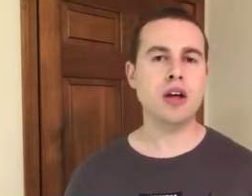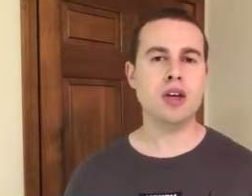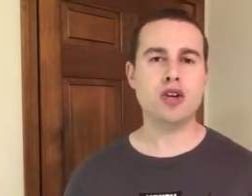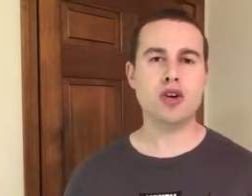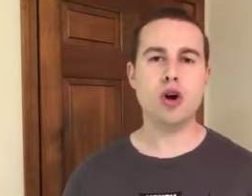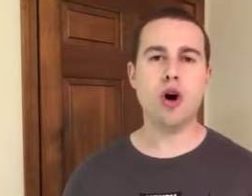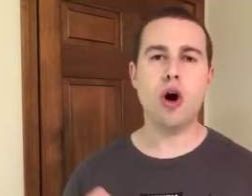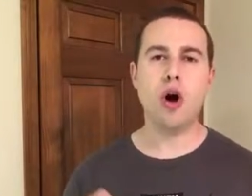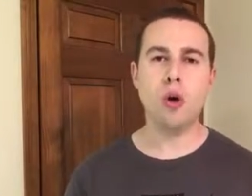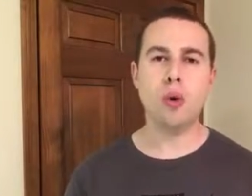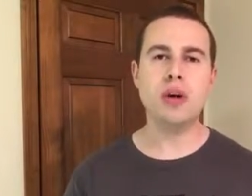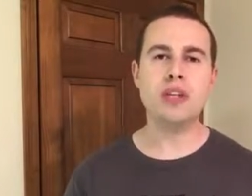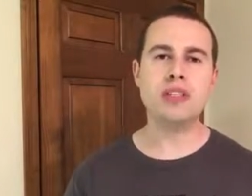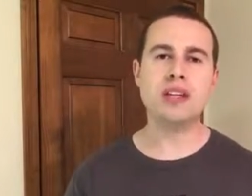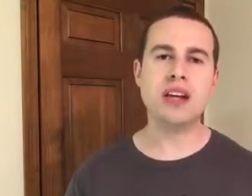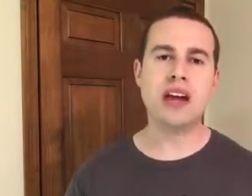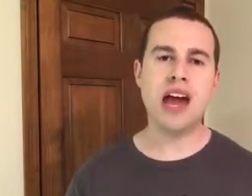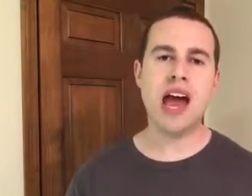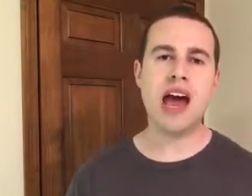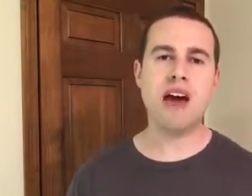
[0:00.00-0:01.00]
you're always
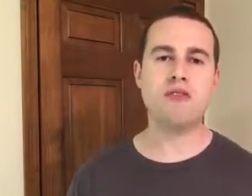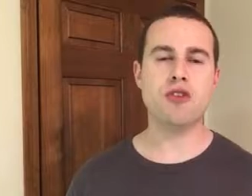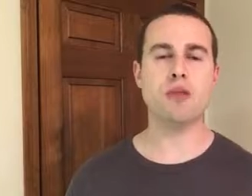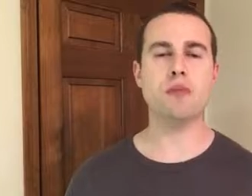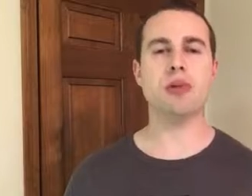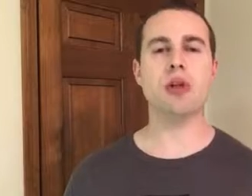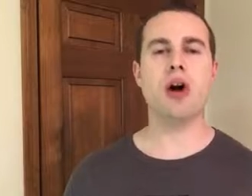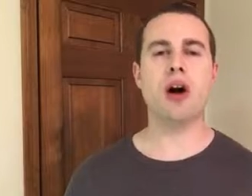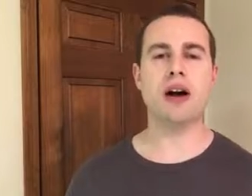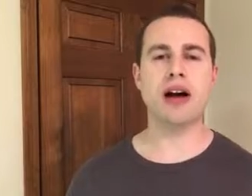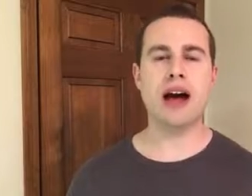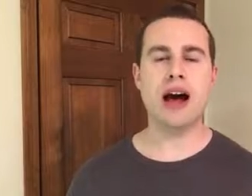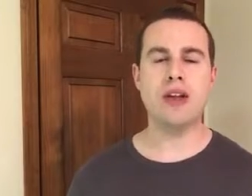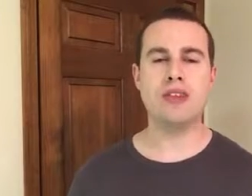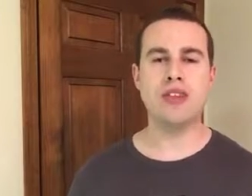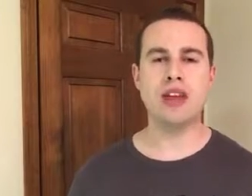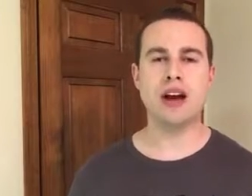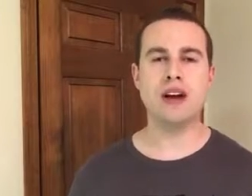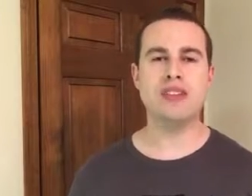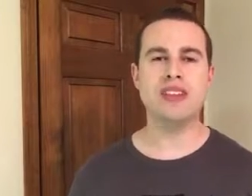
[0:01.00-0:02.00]
going to have your blog
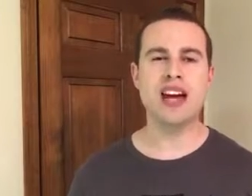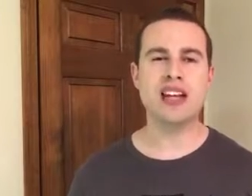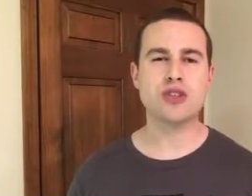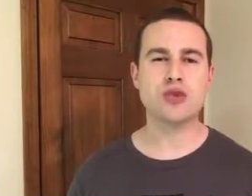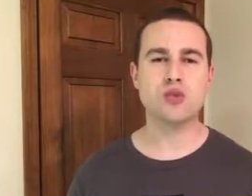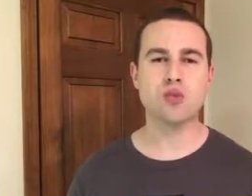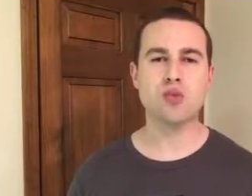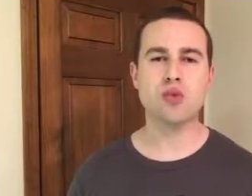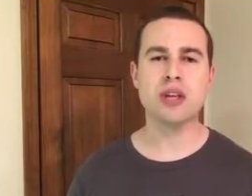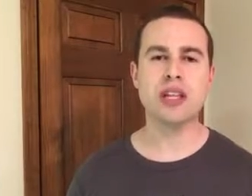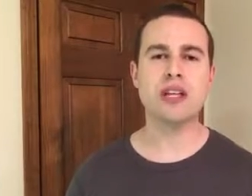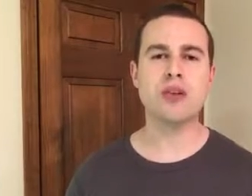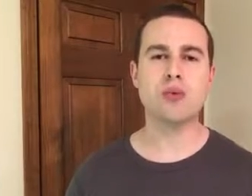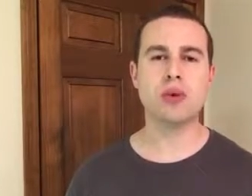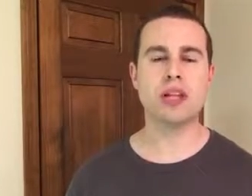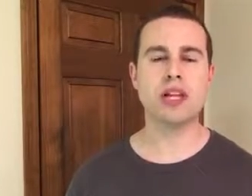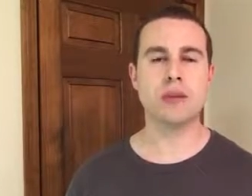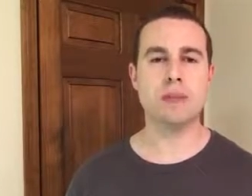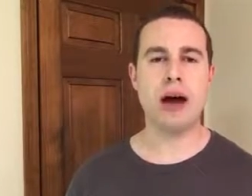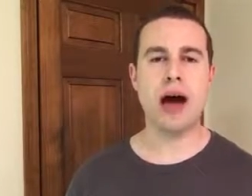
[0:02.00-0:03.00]
out there and that's really
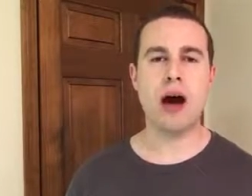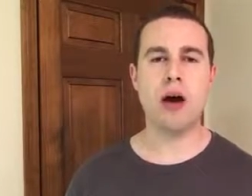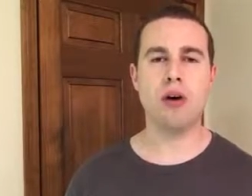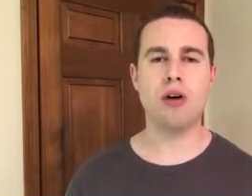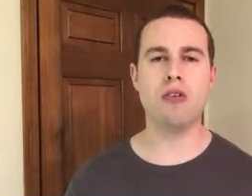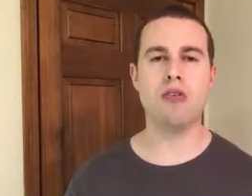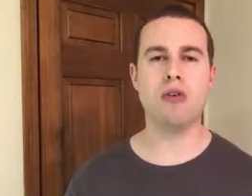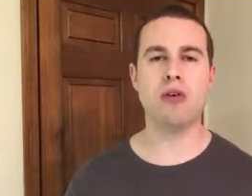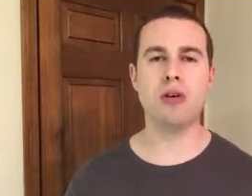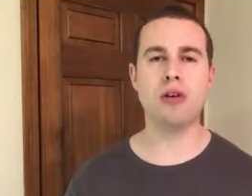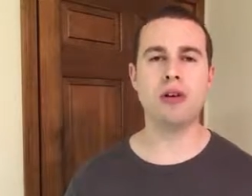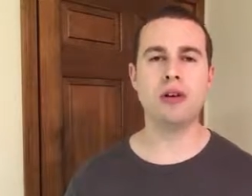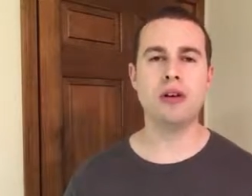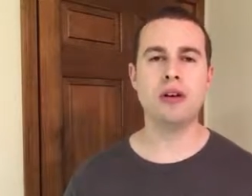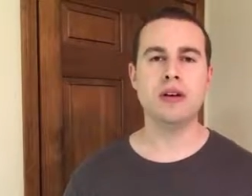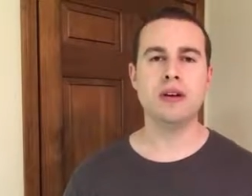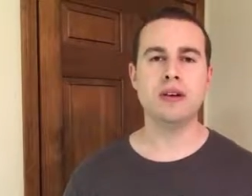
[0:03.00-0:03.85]
really powerful